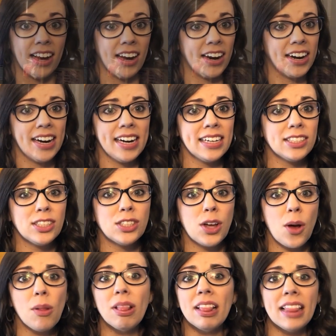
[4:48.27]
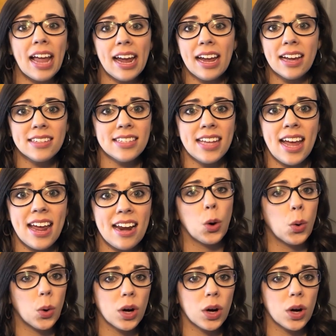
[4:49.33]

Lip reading: All right, so like I said,